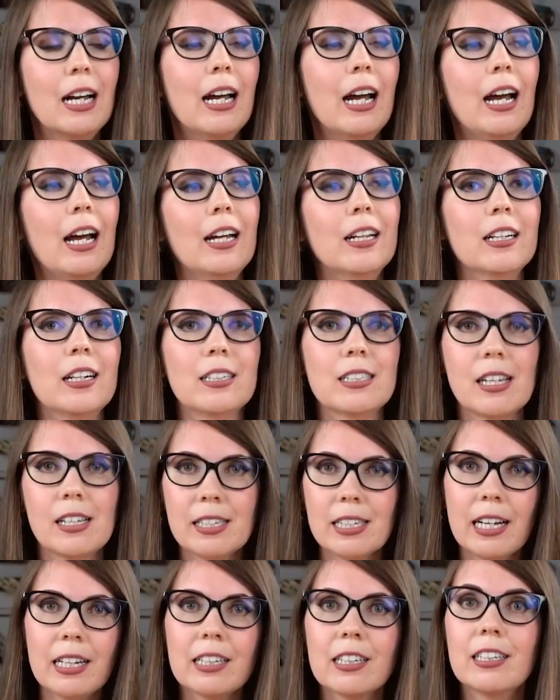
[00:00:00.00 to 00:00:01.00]
And as I
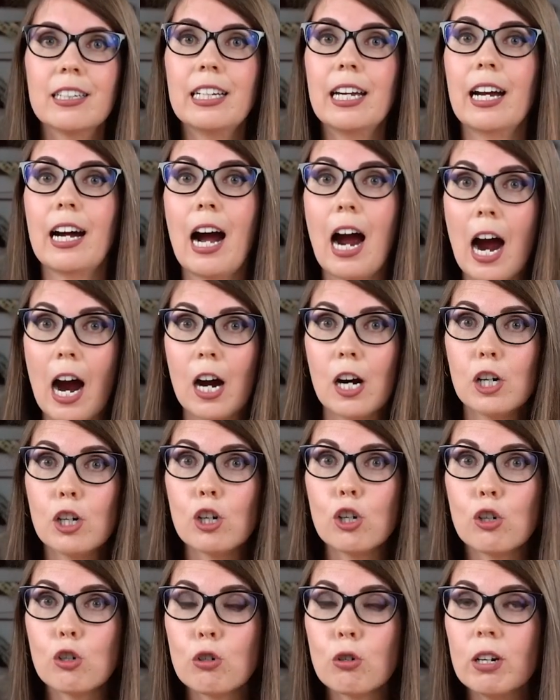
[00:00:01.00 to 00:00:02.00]
said, there
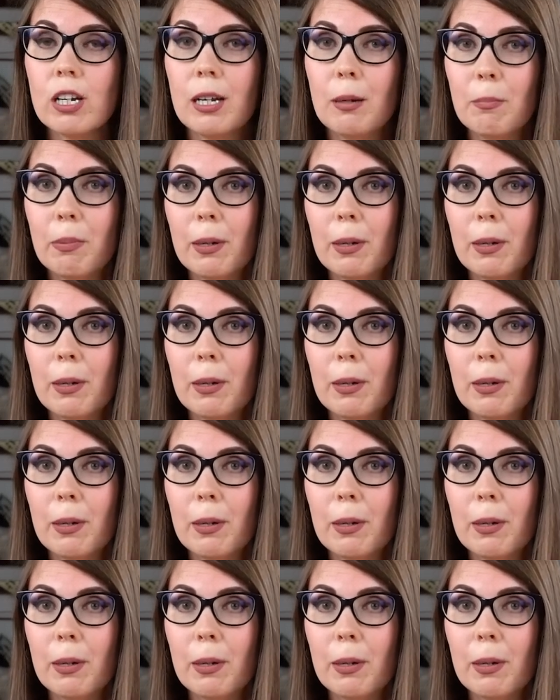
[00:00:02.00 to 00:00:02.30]
are surely